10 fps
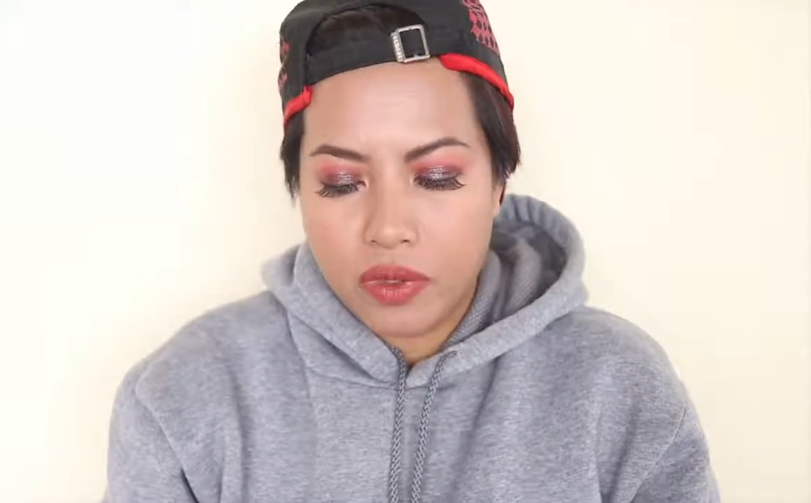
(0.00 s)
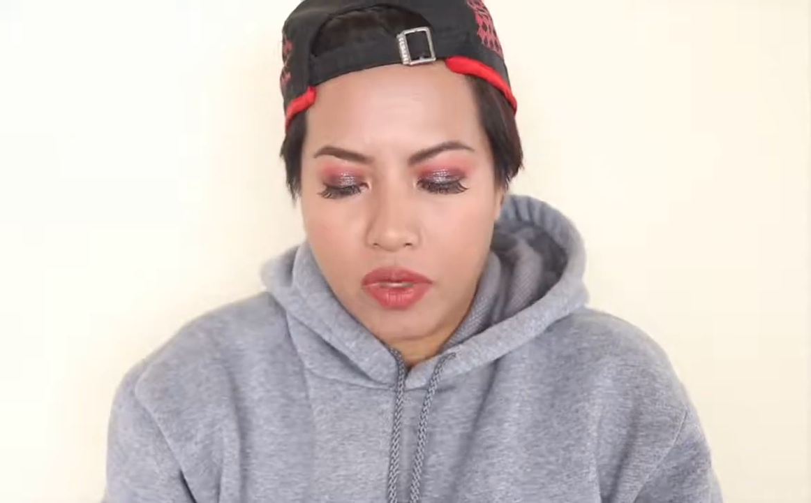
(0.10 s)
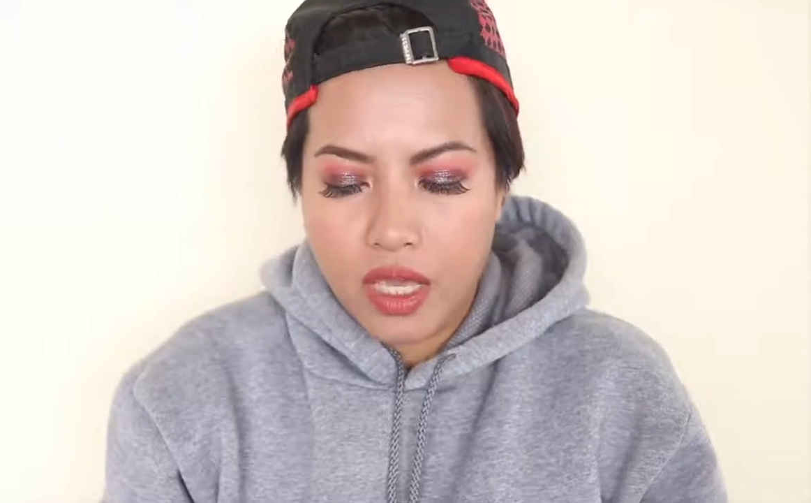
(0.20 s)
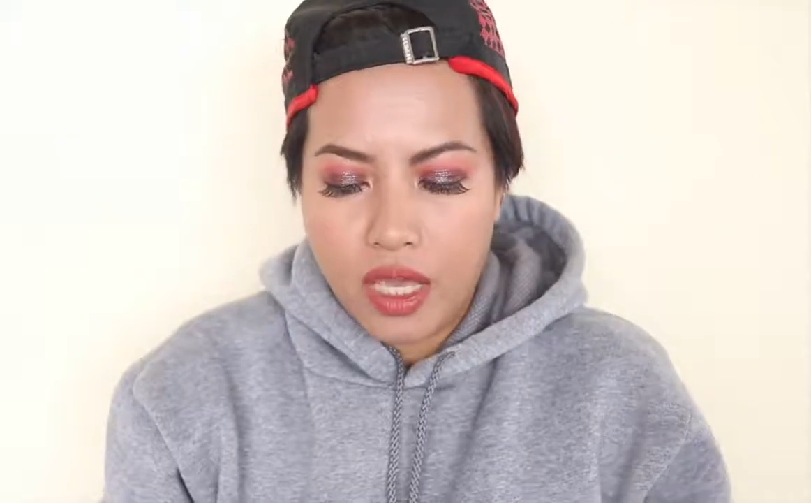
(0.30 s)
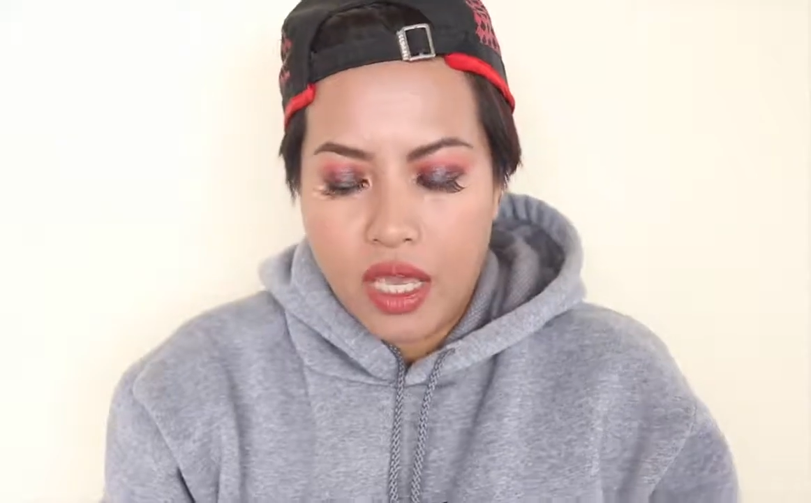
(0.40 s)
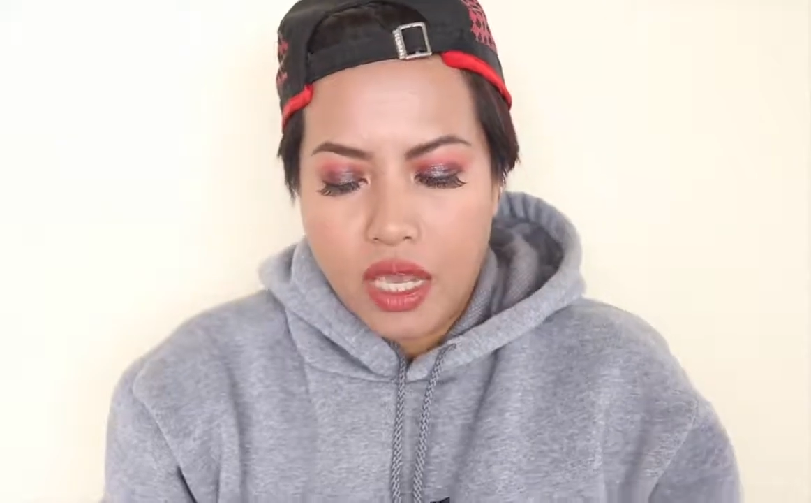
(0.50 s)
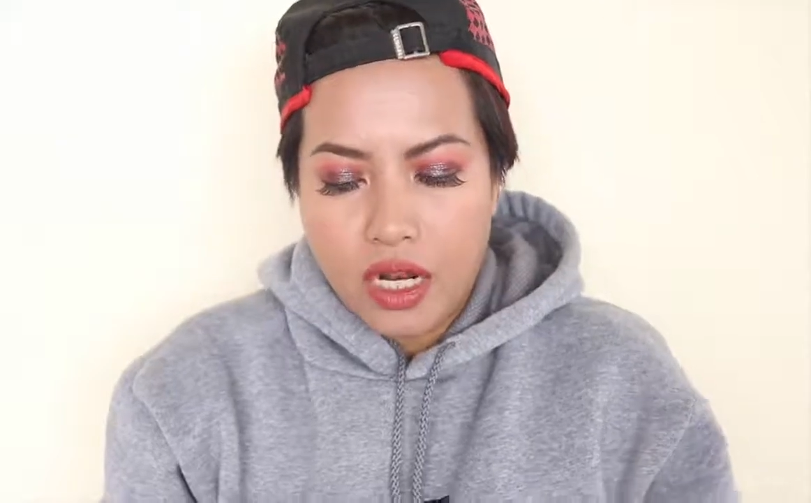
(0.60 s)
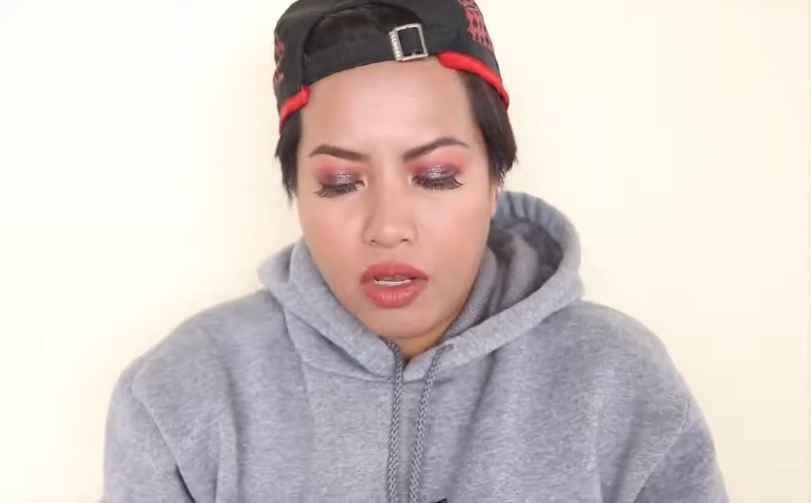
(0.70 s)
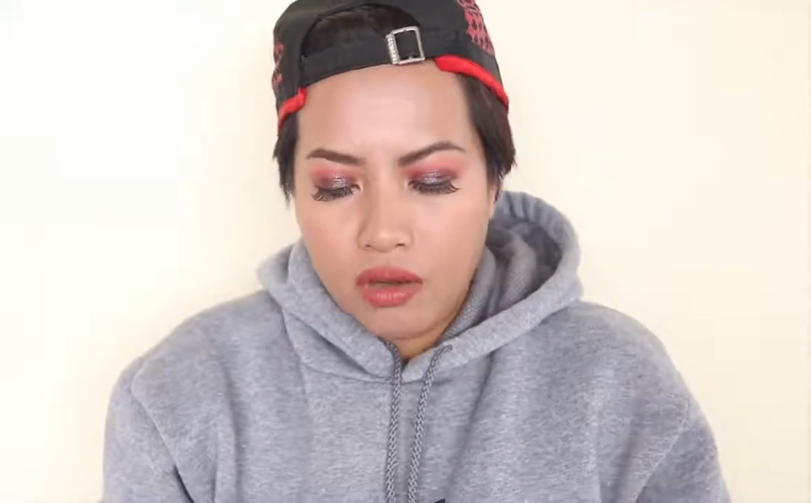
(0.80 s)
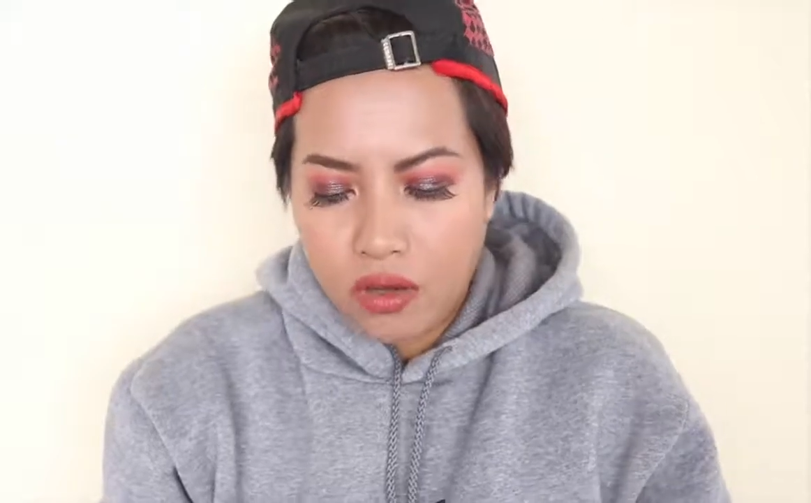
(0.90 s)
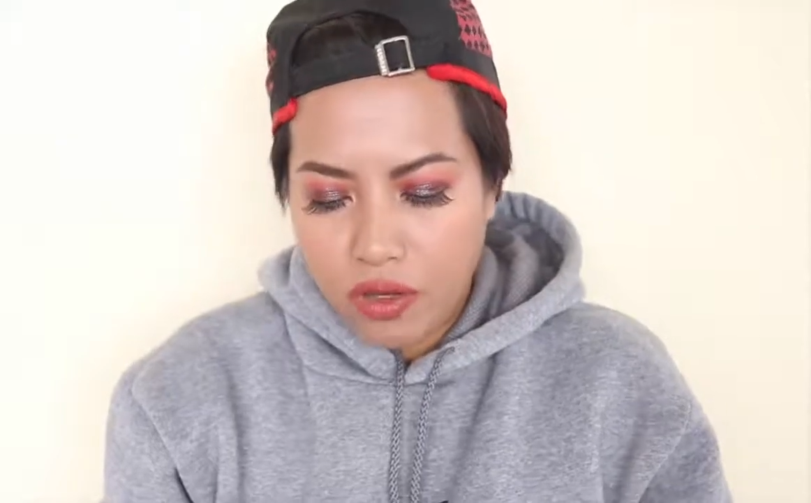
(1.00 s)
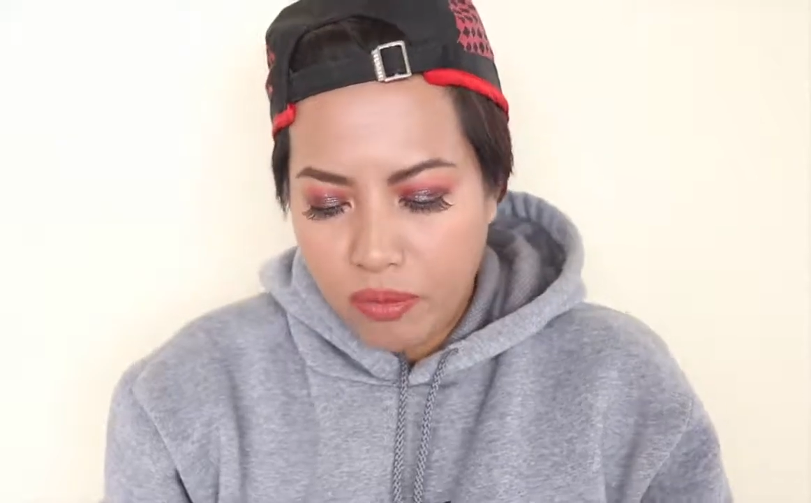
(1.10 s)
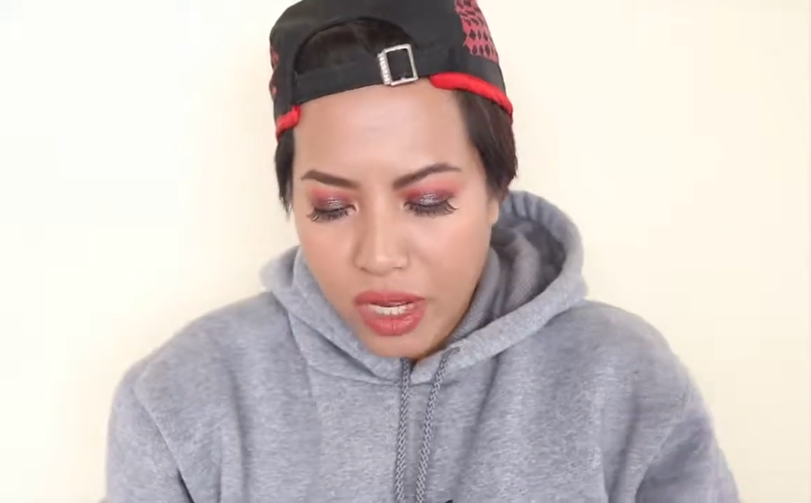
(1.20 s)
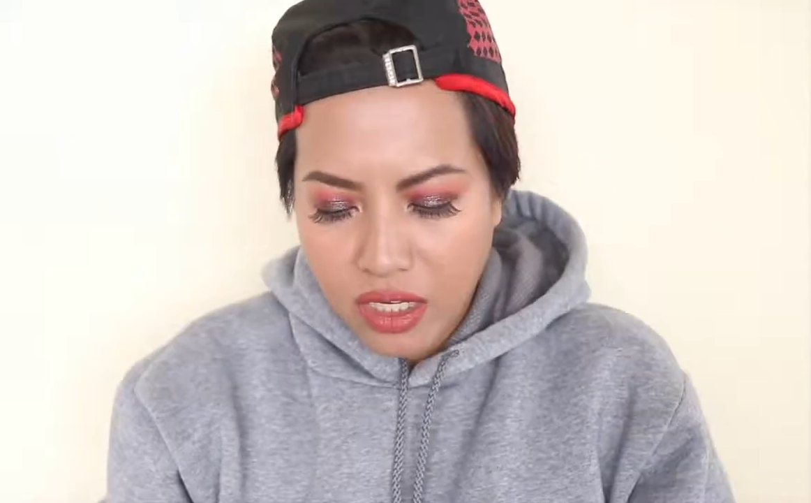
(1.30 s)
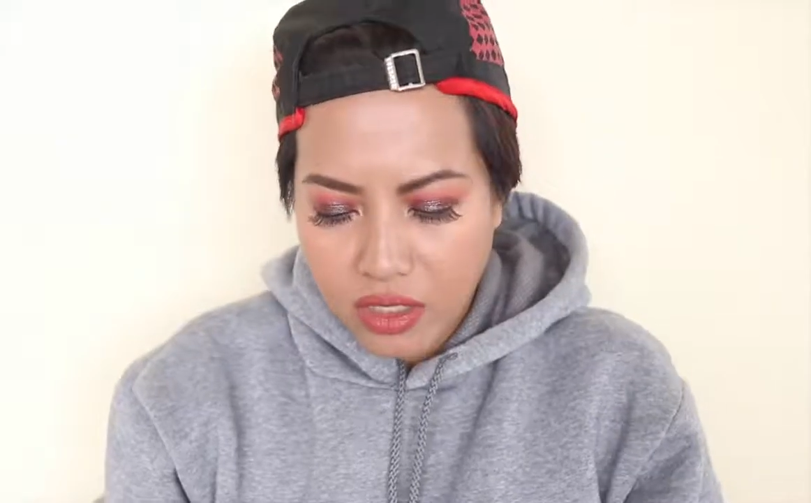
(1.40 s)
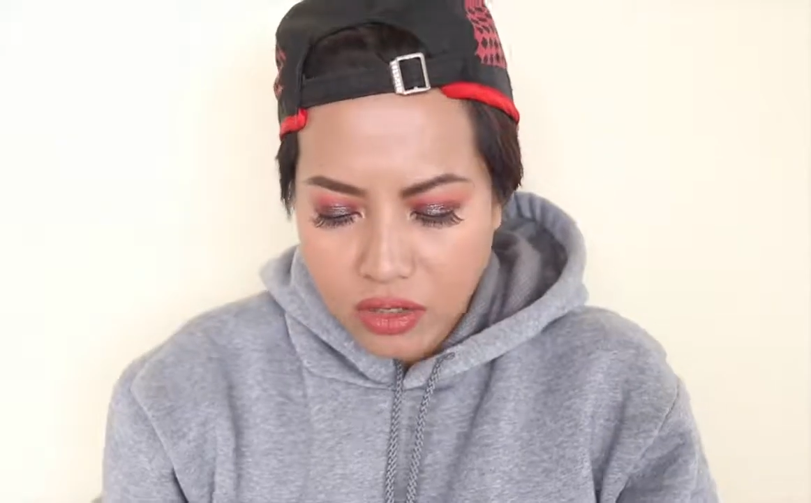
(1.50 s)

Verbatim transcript: Okay, now going back